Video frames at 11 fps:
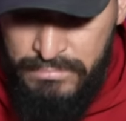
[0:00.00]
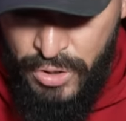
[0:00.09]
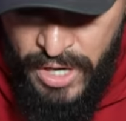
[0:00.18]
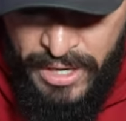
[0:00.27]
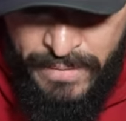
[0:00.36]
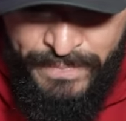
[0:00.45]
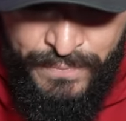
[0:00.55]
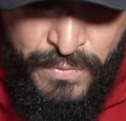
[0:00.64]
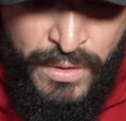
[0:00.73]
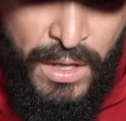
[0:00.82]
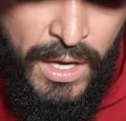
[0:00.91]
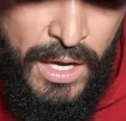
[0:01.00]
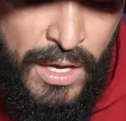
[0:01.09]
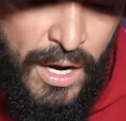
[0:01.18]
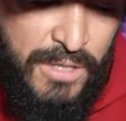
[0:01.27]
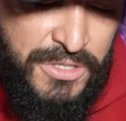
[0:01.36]
Per night.
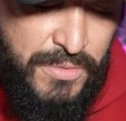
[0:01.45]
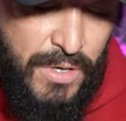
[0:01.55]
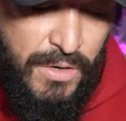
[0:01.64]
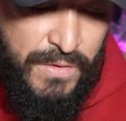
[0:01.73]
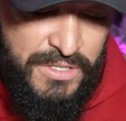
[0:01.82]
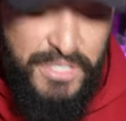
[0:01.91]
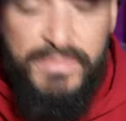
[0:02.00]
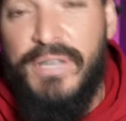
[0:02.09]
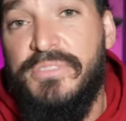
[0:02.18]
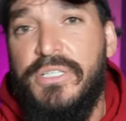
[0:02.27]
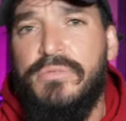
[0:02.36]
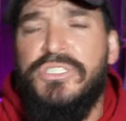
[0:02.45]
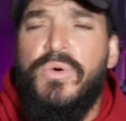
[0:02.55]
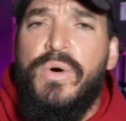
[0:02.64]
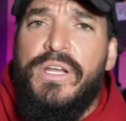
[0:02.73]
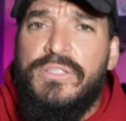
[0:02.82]
And I also wrote that sometimes he was
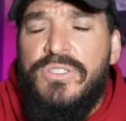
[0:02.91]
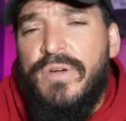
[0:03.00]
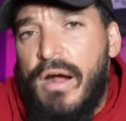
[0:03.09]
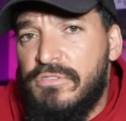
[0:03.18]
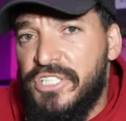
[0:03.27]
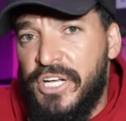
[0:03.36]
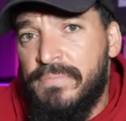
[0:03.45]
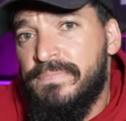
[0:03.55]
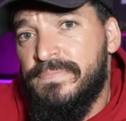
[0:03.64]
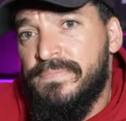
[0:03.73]
quitting 2 hours in,